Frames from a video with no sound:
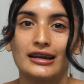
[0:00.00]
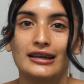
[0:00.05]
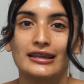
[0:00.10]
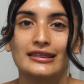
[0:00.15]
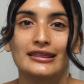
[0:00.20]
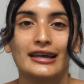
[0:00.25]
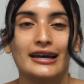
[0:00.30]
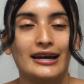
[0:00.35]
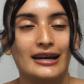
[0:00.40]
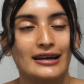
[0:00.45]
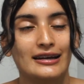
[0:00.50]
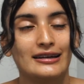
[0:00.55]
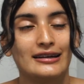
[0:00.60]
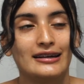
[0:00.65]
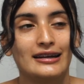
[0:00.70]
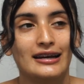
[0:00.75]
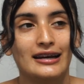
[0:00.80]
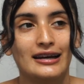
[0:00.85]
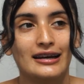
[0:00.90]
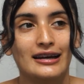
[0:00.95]
that
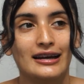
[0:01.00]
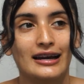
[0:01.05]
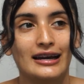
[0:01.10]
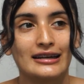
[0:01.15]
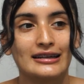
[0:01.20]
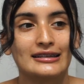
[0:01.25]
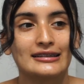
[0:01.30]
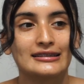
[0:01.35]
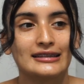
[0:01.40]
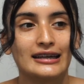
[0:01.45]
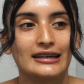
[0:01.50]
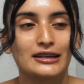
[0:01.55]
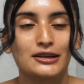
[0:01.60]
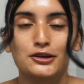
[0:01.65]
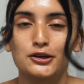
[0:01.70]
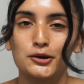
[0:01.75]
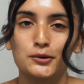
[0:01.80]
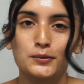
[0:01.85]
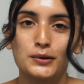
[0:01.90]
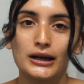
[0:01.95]
I decided, you
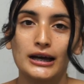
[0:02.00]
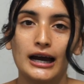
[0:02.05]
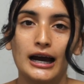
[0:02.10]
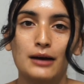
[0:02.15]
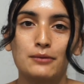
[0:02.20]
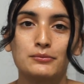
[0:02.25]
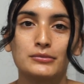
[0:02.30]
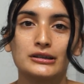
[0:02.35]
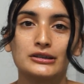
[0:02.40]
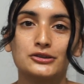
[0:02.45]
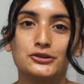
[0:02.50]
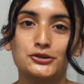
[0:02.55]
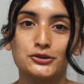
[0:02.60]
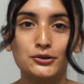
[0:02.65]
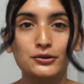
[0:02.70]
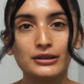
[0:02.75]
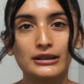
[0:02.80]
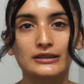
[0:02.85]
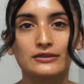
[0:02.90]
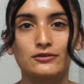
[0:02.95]
know what, I'm gonna do
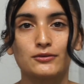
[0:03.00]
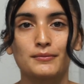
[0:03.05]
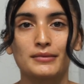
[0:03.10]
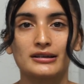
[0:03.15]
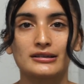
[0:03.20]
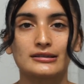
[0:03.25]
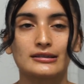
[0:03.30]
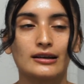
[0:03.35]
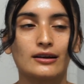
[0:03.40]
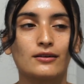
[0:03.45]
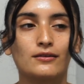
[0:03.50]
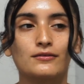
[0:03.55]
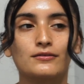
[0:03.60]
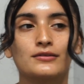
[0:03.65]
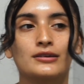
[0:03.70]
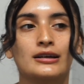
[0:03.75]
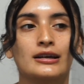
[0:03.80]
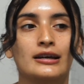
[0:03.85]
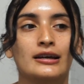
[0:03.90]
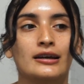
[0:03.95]
this for myself,
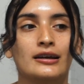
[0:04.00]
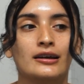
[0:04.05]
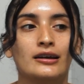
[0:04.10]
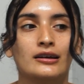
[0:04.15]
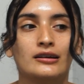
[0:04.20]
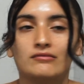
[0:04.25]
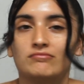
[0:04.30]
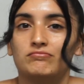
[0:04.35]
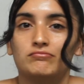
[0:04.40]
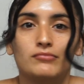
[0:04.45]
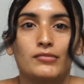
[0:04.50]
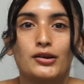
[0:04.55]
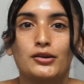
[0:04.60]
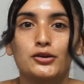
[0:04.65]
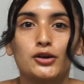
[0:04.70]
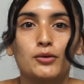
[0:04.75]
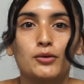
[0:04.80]
no